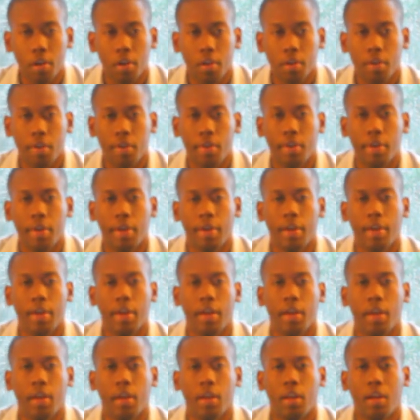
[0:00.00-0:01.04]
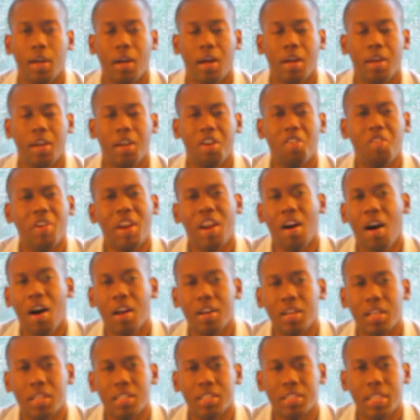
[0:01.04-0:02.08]
I didn't really
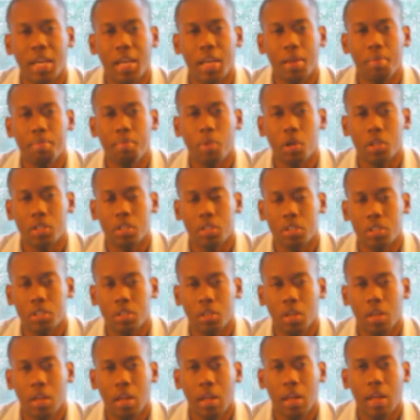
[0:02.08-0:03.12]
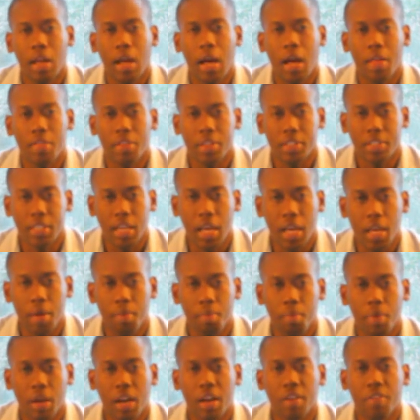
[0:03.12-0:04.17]
understand it much at the
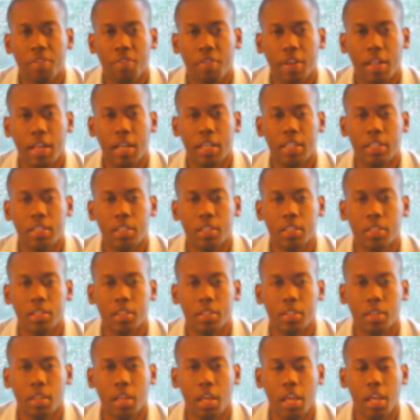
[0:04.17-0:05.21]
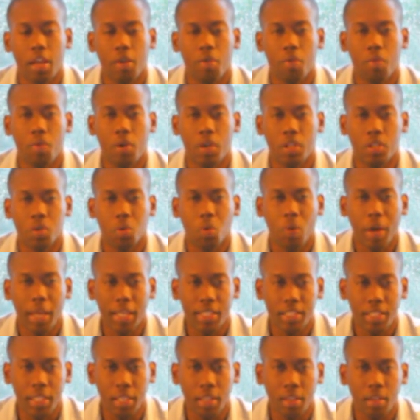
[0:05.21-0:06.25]
time, but I felt it was
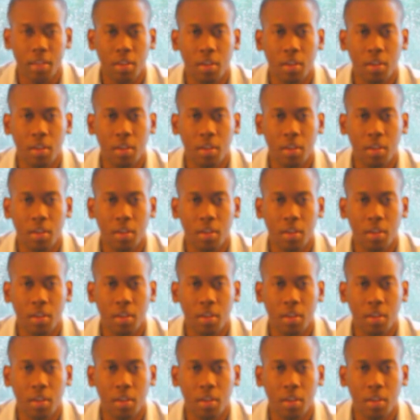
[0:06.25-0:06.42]
weighty